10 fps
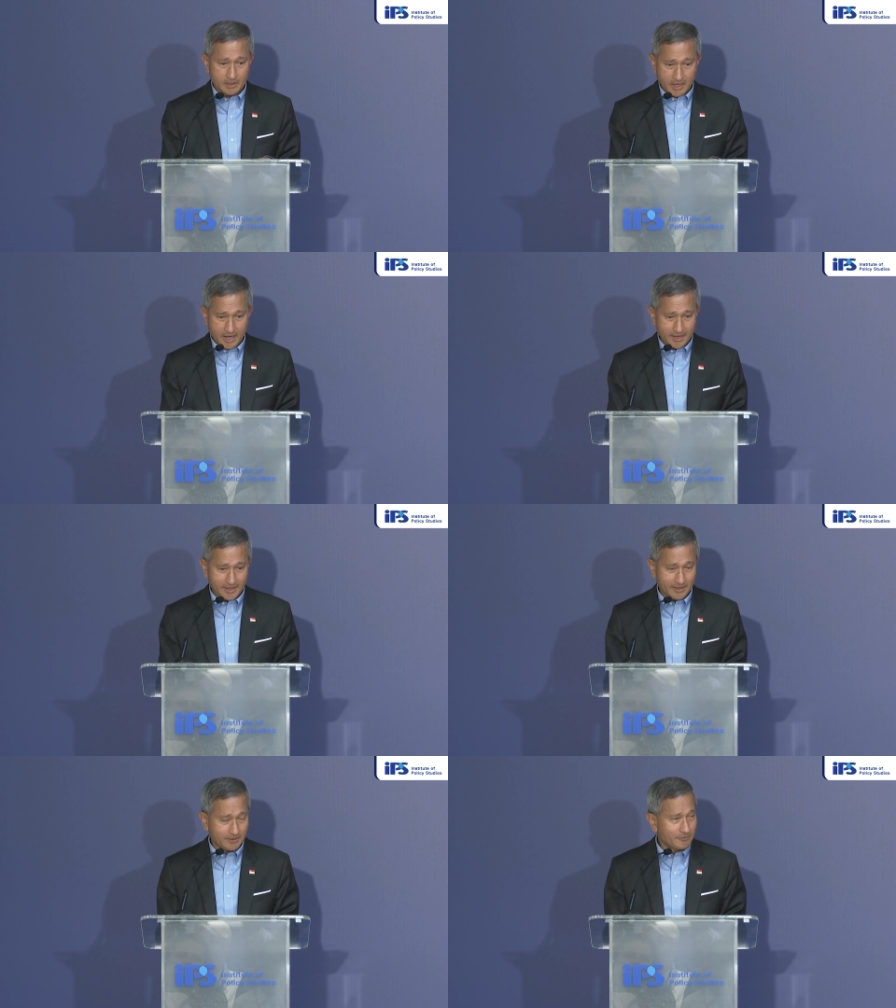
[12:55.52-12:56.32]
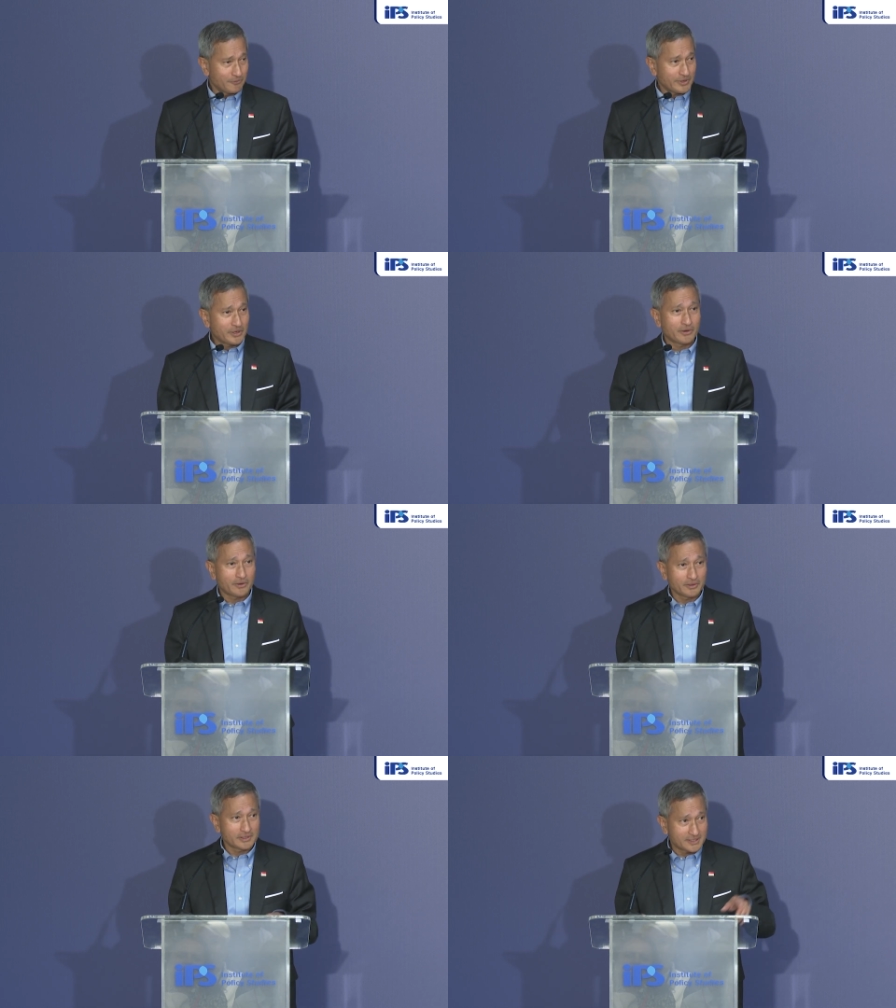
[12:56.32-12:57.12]
I
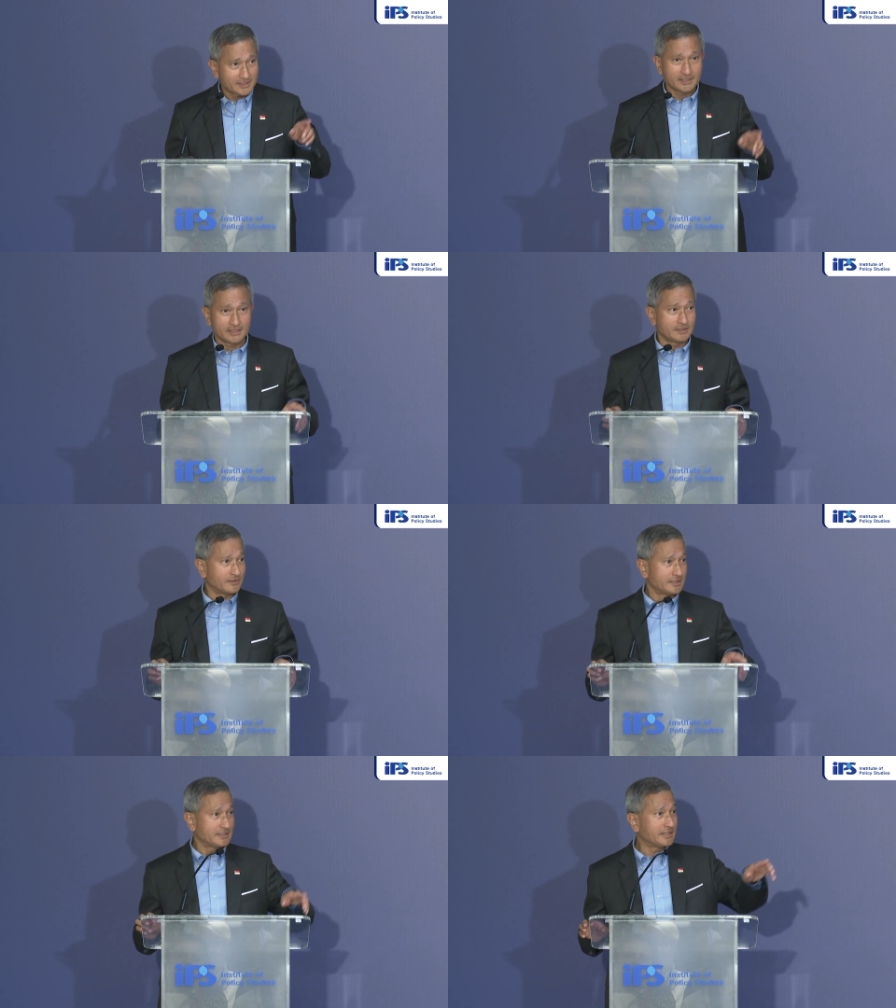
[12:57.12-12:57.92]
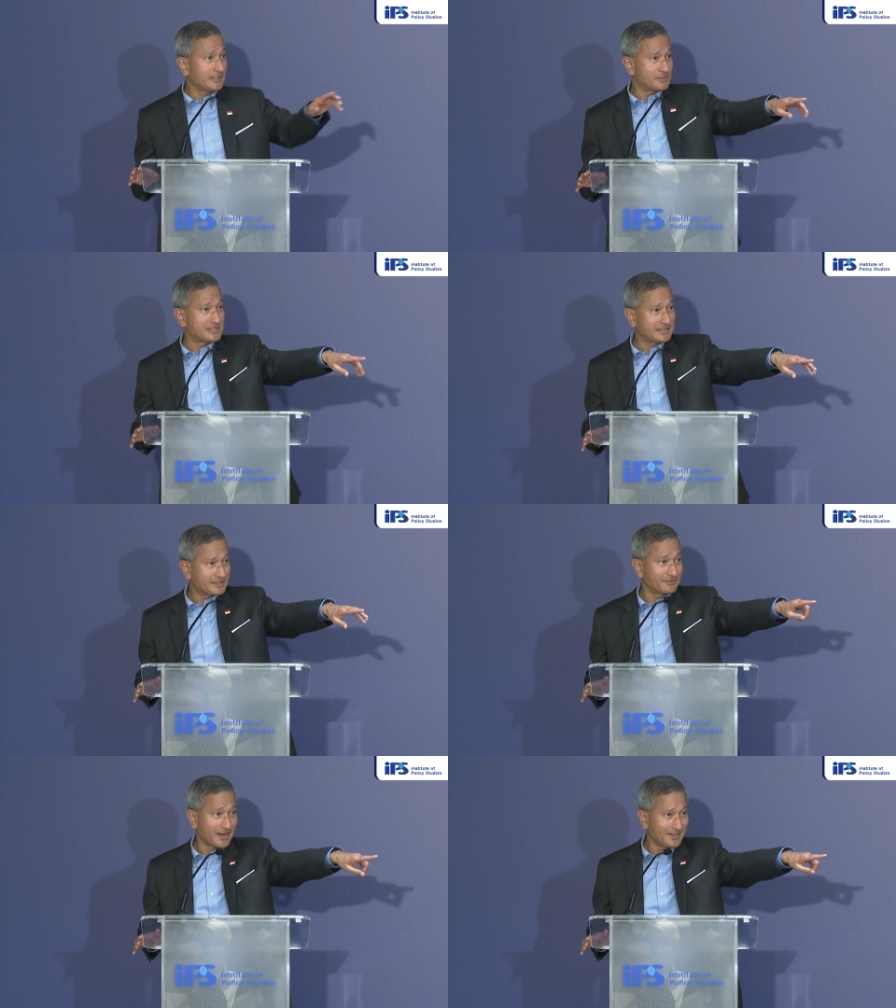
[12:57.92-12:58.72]
recall sitting in the audience, I think I was
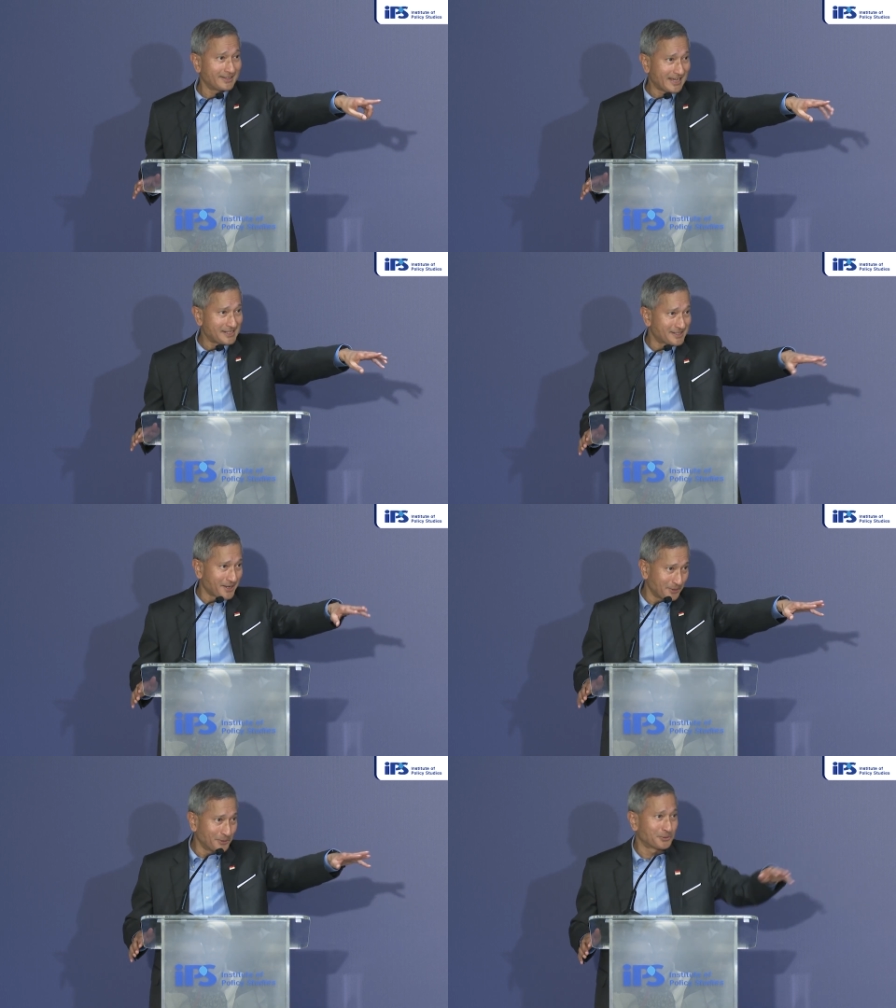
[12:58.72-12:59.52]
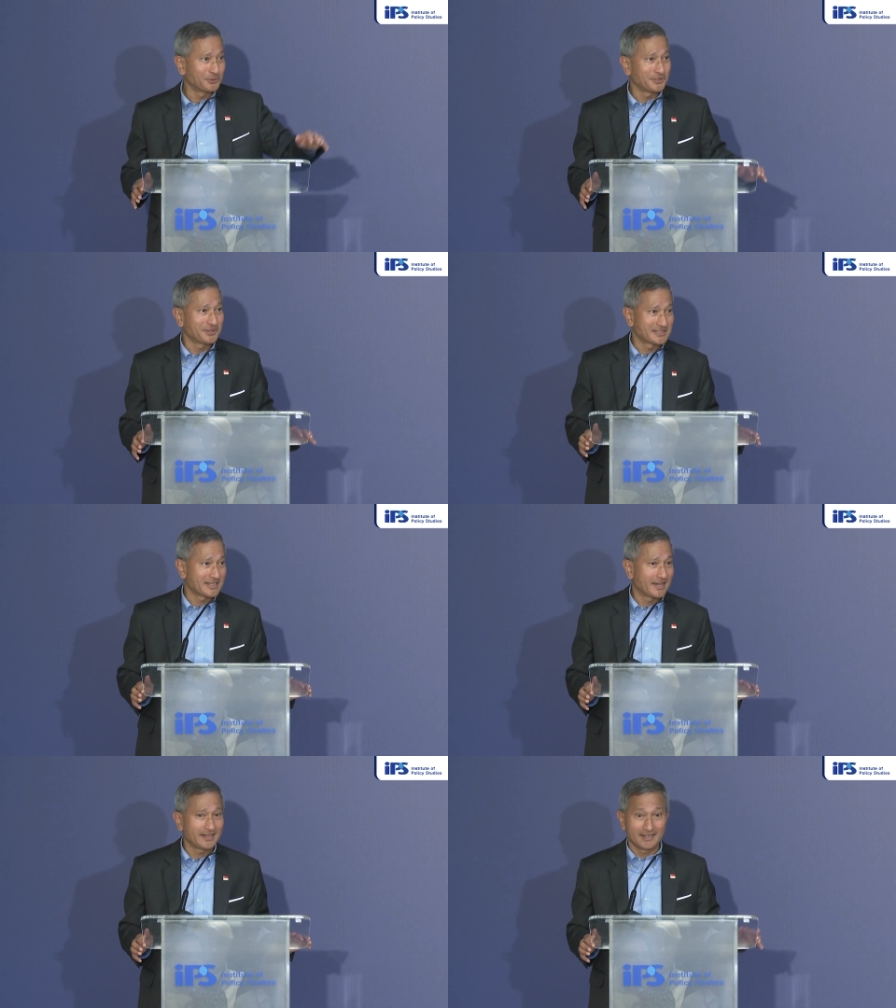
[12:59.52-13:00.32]
seated right that side, on Chun Yong's
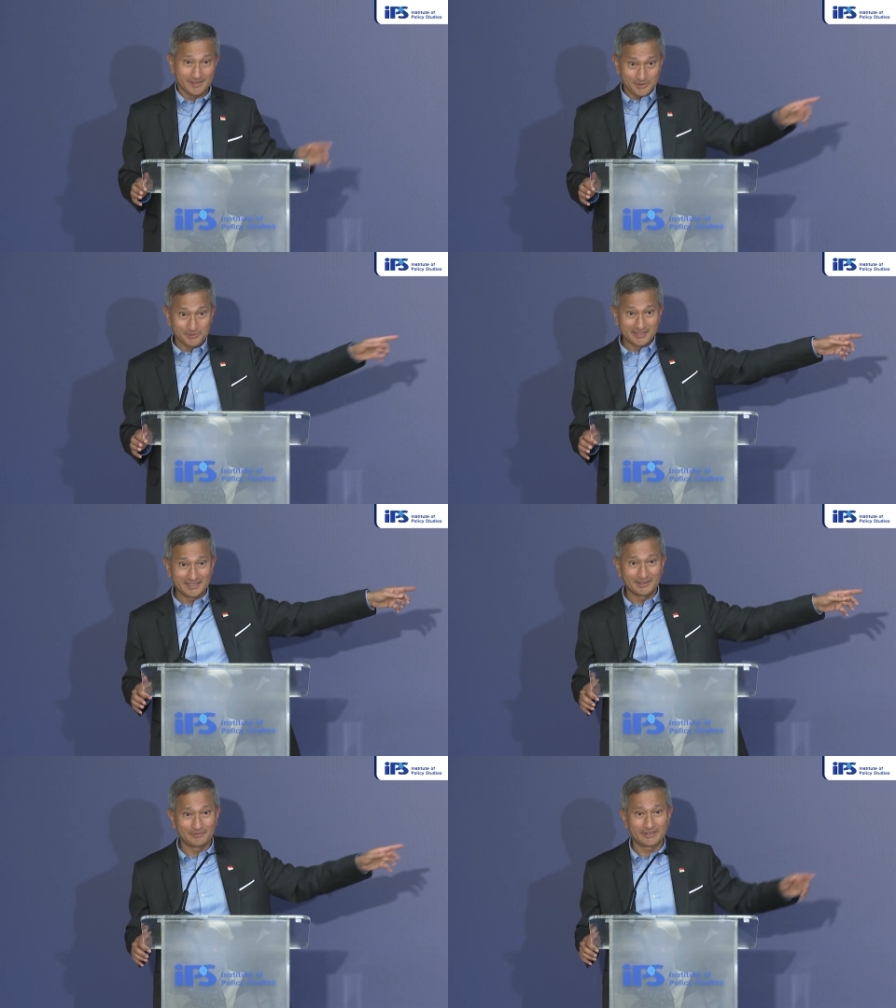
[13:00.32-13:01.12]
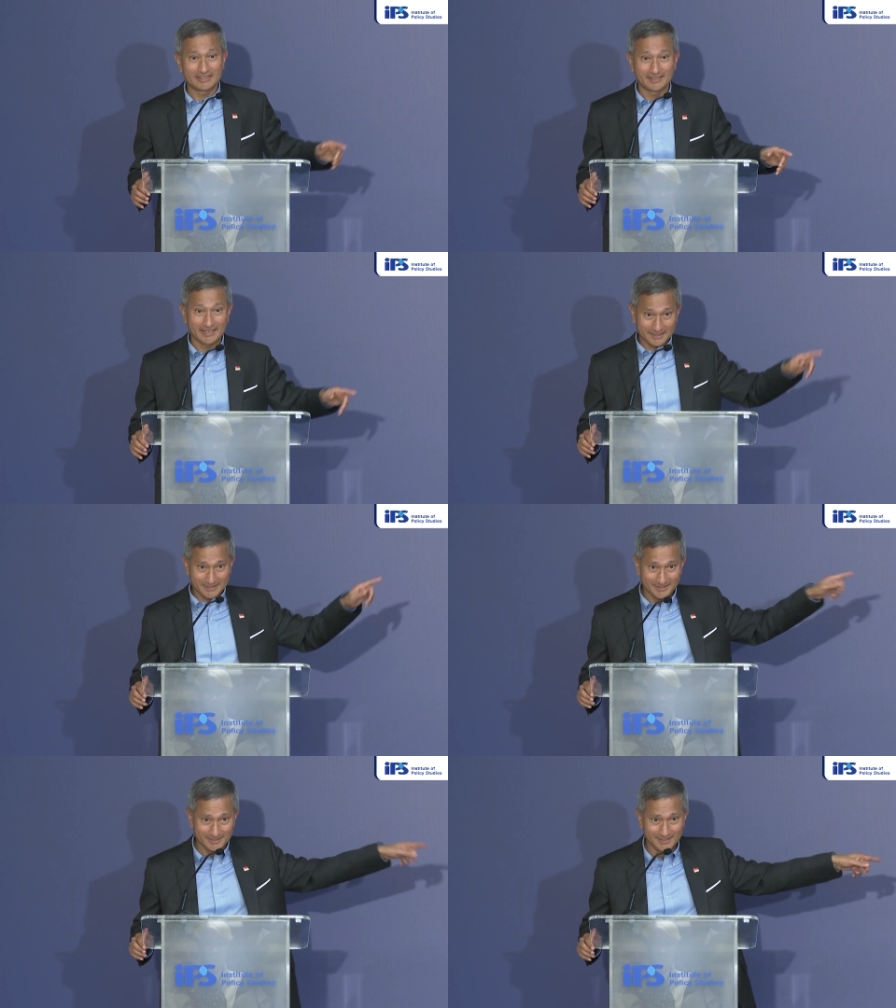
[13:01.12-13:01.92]
side, as you were delivering the
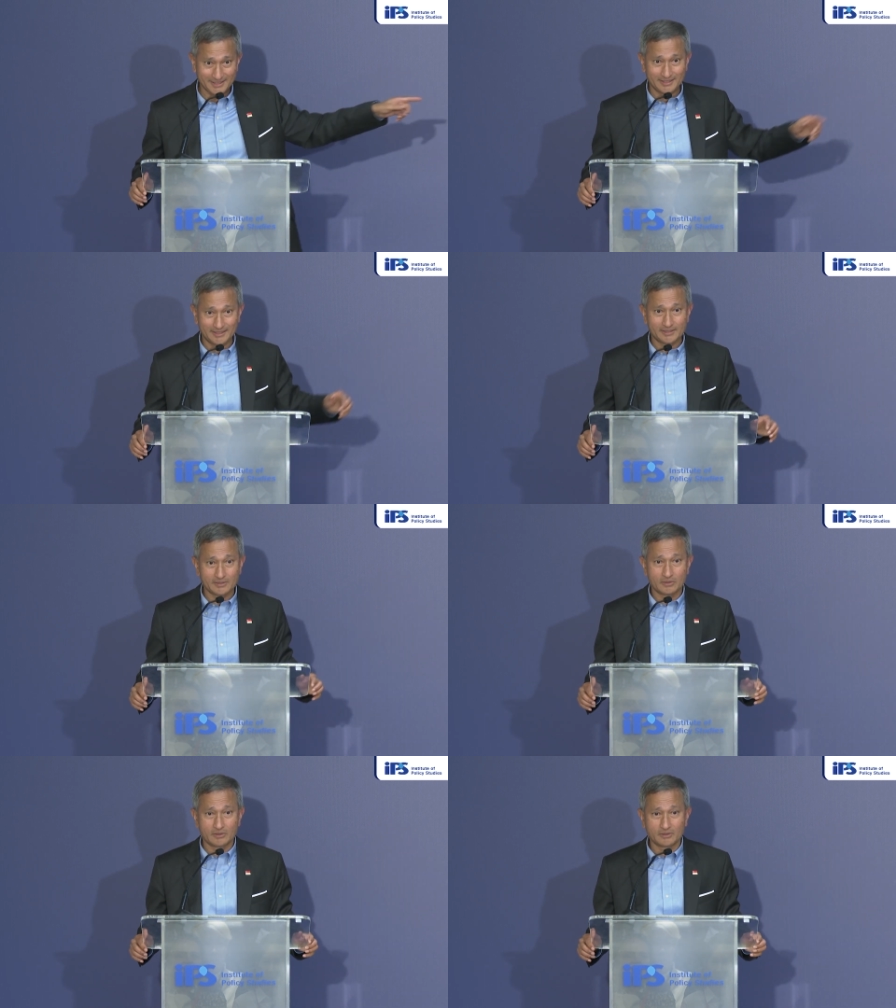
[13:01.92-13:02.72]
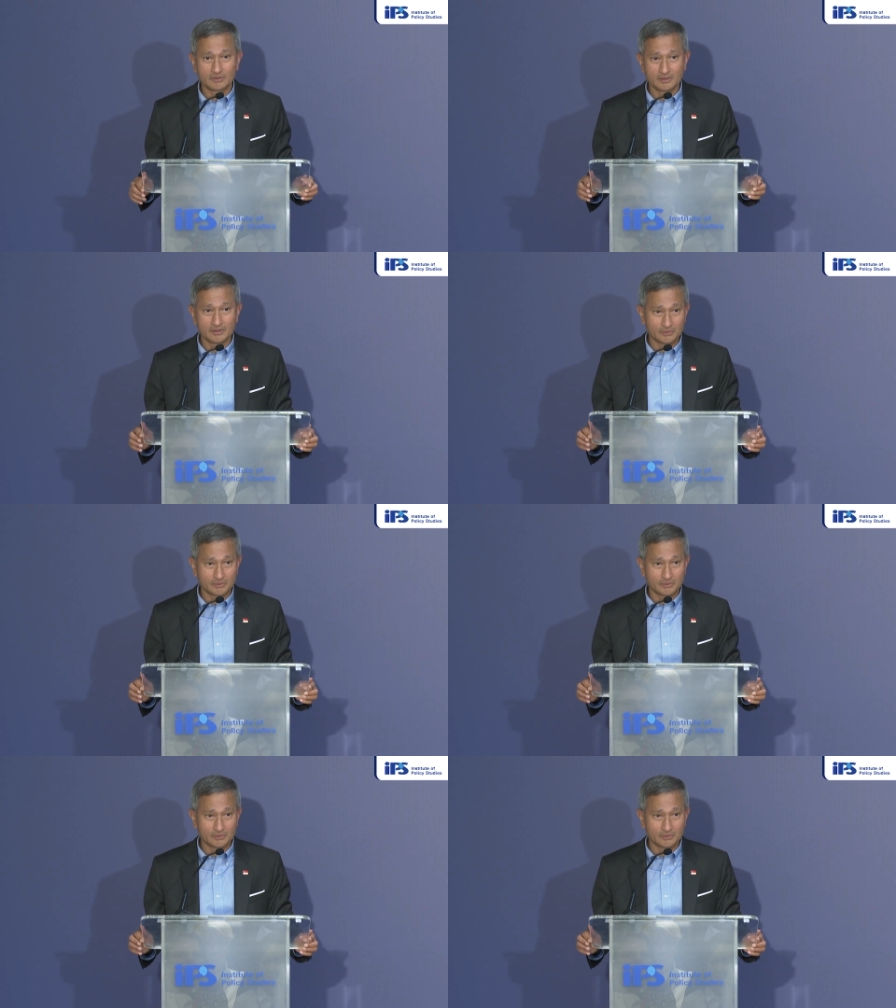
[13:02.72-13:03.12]
lectures in this hall in